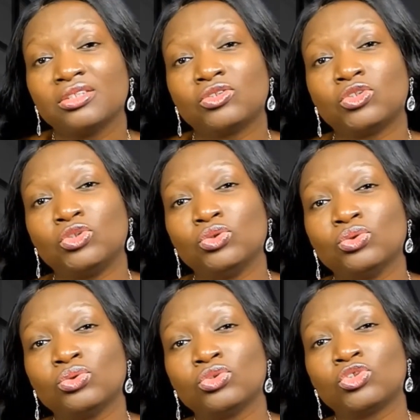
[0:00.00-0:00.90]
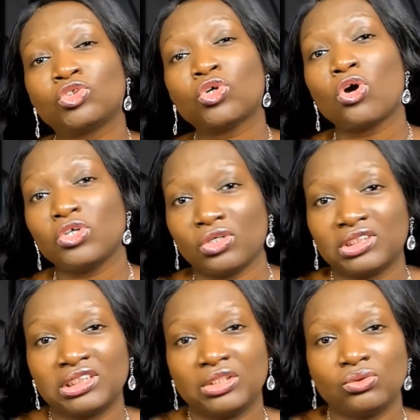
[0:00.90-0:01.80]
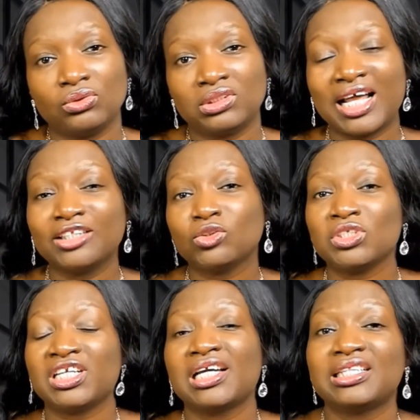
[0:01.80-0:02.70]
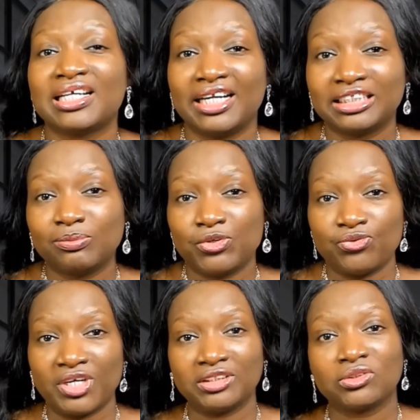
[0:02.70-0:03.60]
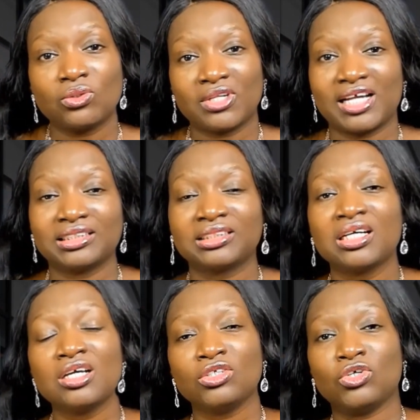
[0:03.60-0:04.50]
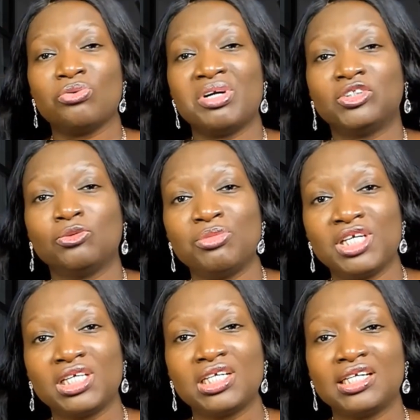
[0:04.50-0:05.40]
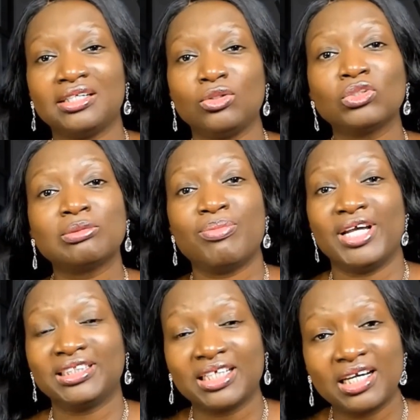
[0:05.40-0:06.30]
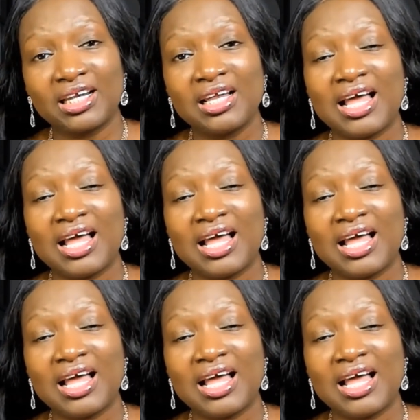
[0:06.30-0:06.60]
to show your skills and to gain that experience, so that your resume looks better,